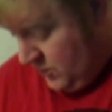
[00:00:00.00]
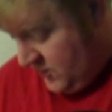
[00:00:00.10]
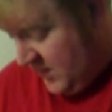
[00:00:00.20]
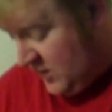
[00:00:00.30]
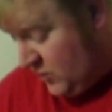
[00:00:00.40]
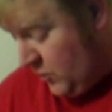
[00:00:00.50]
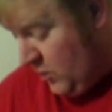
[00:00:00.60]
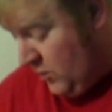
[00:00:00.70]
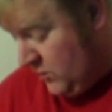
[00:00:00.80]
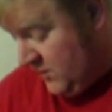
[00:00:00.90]
6
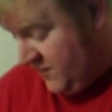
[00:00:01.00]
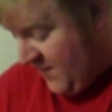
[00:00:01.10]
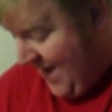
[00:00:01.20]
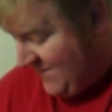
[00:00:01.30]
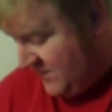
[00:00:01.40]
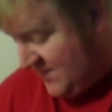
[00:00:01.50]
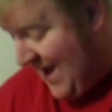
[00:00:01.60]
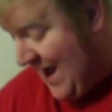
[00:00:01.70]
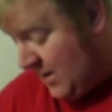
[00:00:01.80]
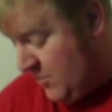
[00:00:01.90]
wound, 5
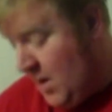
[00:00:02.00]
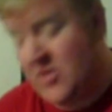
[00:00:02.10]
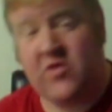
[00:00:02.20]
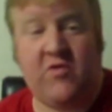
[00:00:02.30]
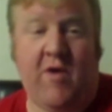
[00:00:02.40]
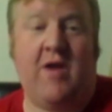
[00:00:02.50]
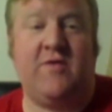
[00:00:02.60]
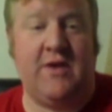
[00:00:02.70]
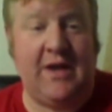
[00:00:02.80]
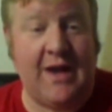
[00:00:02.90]
attack
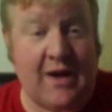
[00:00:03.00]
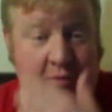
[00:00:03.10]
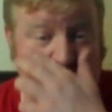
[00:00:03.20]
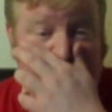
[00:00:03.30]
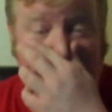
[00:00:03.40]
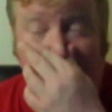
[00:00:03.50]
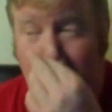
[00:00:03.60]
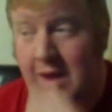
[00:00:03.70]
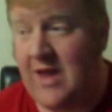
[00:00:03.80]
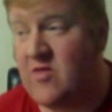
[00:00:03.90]
monstrosity that can
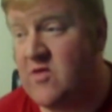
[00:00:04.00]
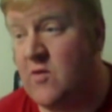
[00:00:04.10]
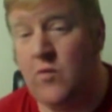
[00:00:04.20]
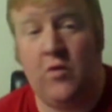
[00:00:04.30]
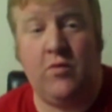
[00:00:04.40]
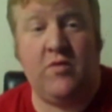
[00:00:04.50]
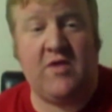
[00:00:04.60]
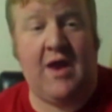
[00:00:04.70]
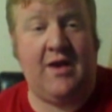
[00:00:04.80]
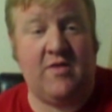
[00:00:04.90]
reroll hits and
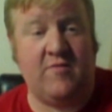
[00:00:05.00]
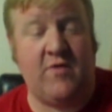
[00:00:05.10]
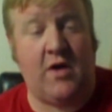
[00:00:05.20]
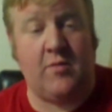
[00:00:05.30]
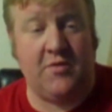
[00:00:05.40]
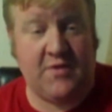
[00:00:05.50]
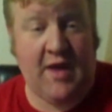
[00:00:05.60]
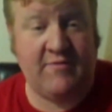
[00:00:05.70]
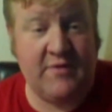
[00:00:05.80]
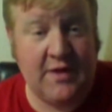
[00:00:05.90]
wounds, and it's invulnerable
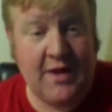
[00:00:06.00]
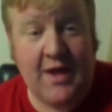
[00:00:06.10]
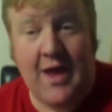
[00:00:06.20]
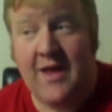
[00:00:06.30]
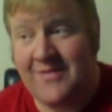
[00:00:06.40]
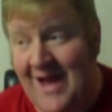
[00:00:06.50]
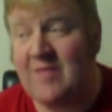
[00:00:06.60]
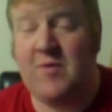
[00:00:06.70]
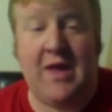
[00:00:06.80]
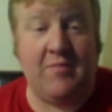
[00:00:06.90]
save.
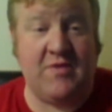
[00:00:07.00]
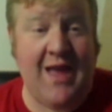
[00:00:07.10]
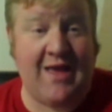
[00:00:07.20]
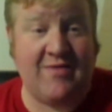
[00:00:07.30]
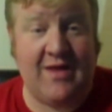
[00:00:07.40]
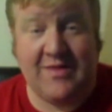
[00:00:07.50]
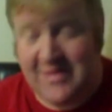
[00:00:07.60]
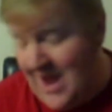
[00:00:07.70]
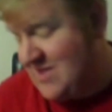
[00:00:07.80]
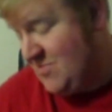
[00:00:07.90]
That becomes nasty.
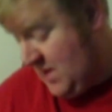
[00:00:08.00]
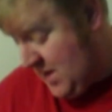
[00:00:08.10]
But